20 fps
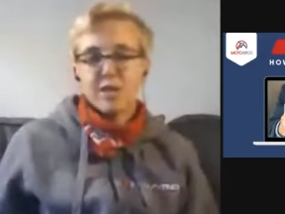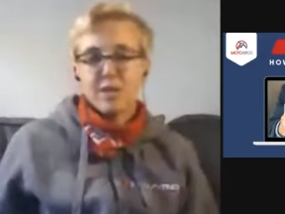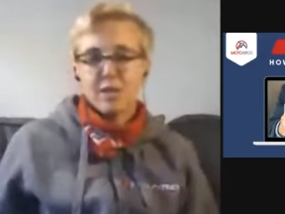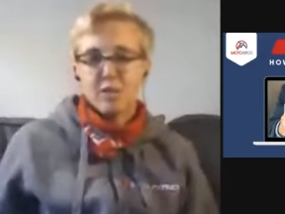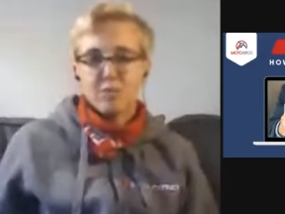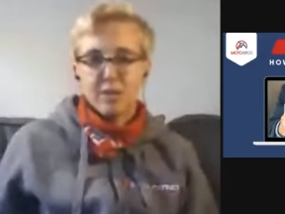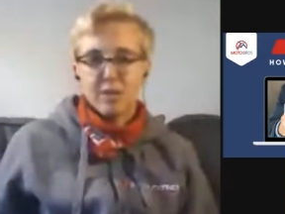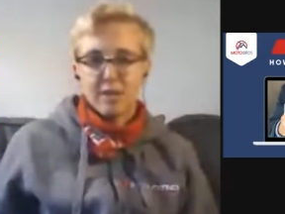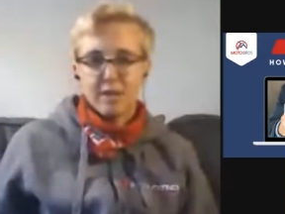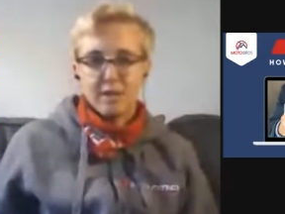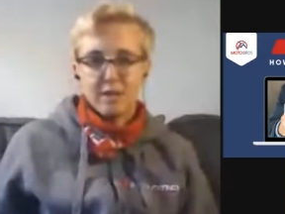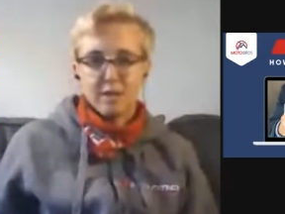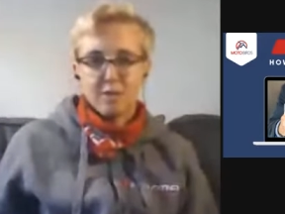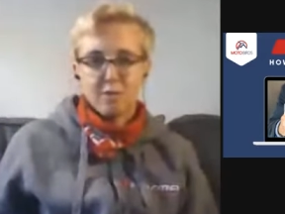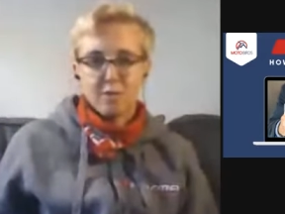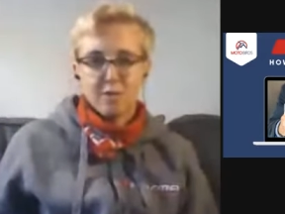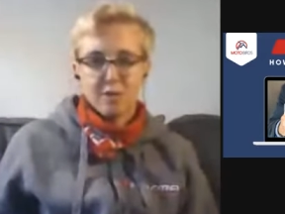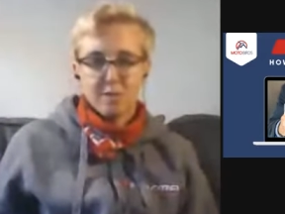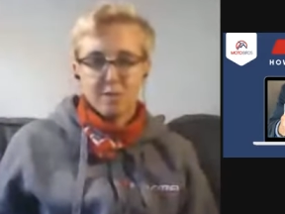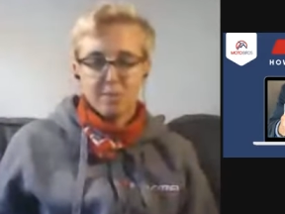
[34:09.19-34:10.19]
We are just
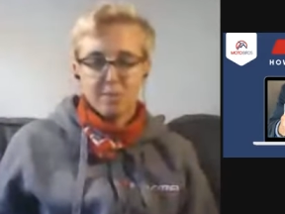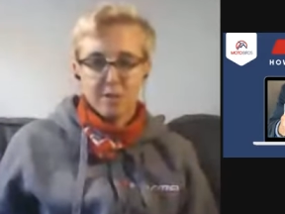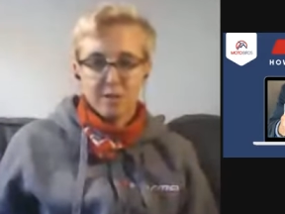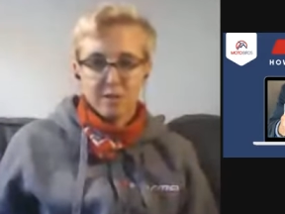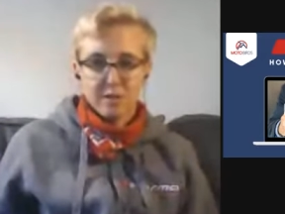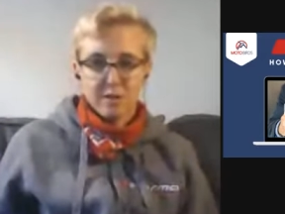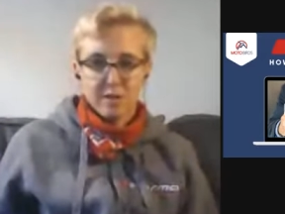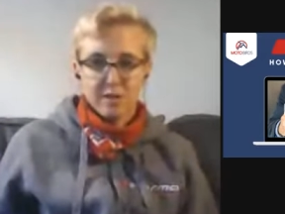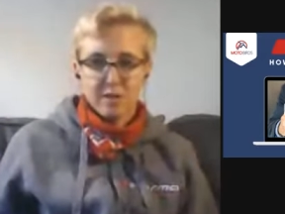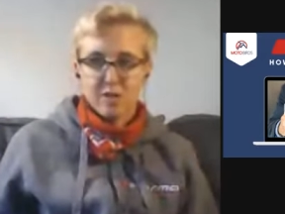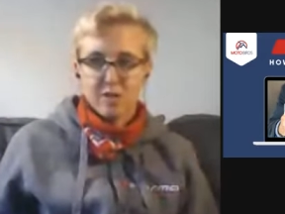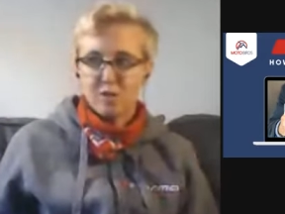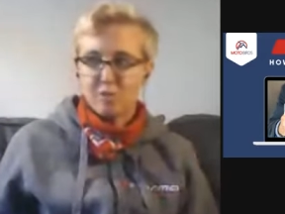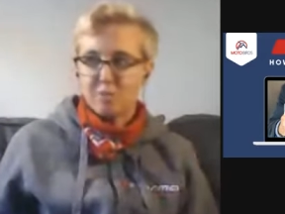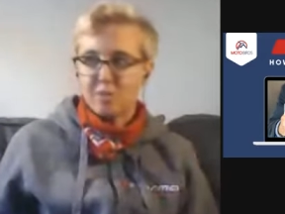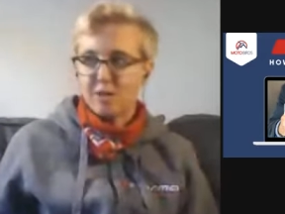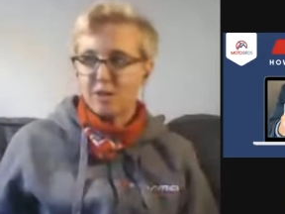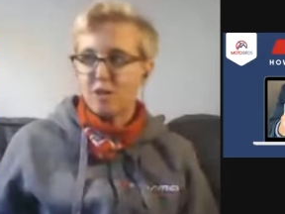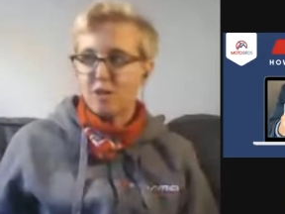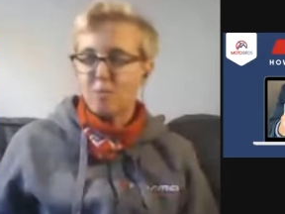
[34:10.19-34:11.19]
waiting for the borders to
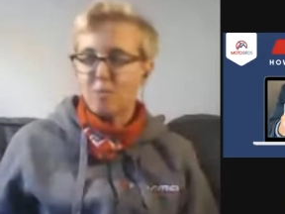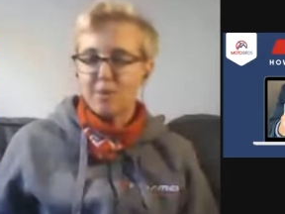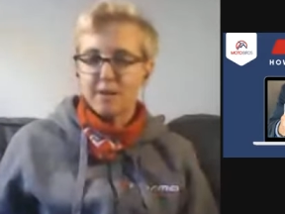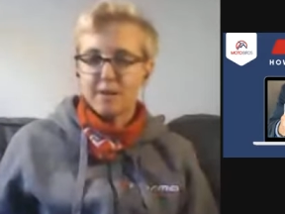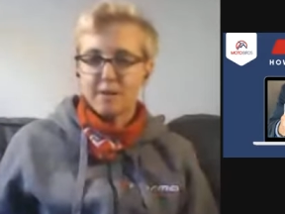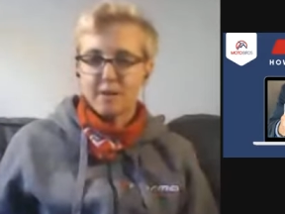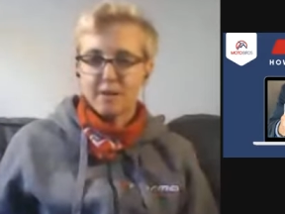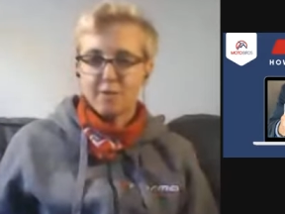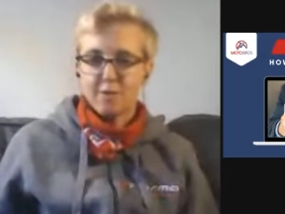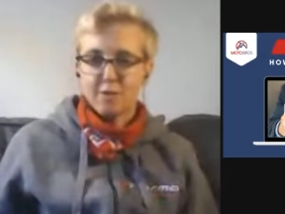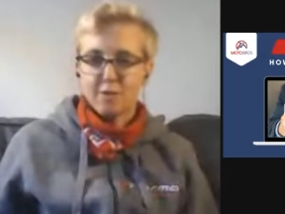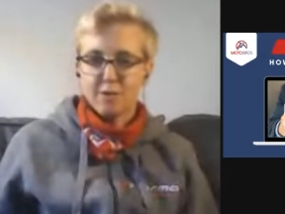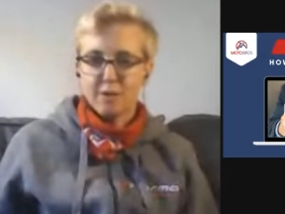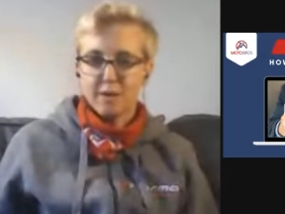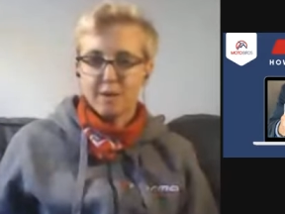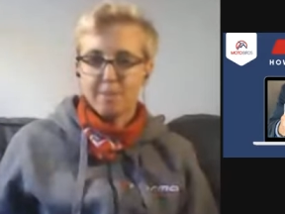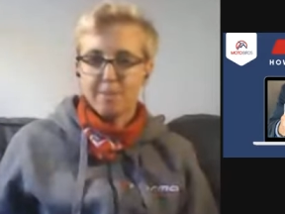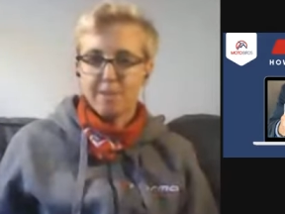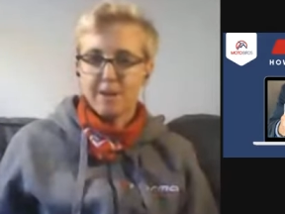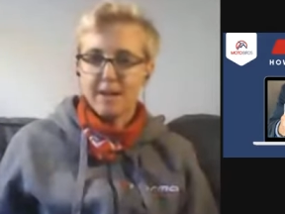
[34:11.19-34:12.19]
be open and for the
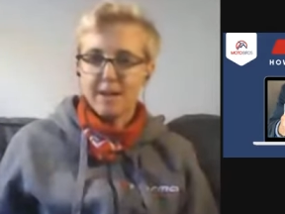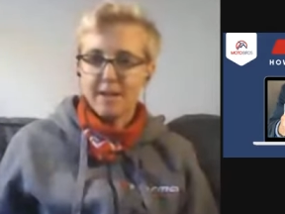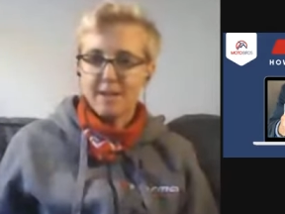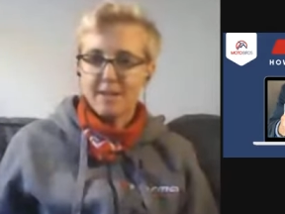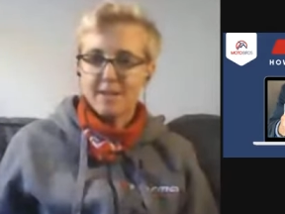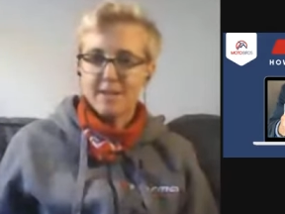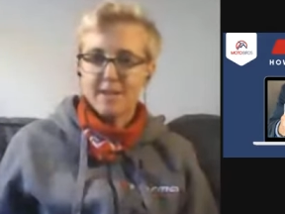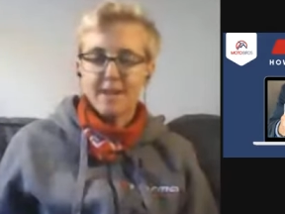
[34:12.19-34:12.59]
planes.